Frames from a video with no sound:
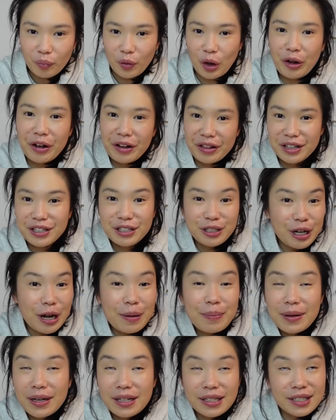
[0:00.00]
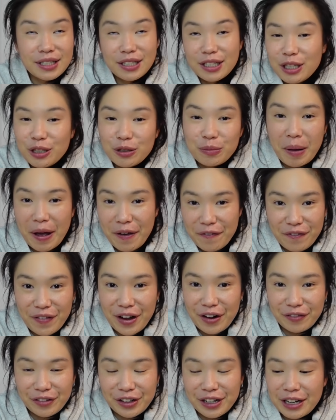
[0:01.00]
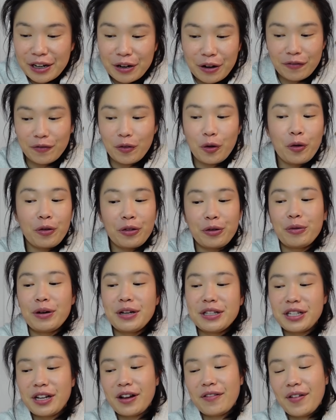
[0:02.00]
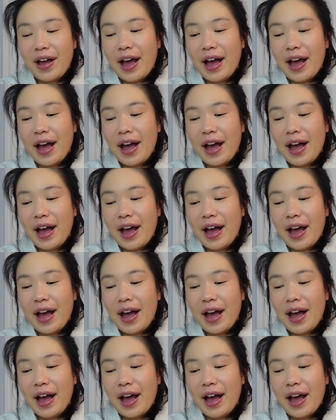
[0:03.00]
Okay, this type is still my favorite, and of all the ones I've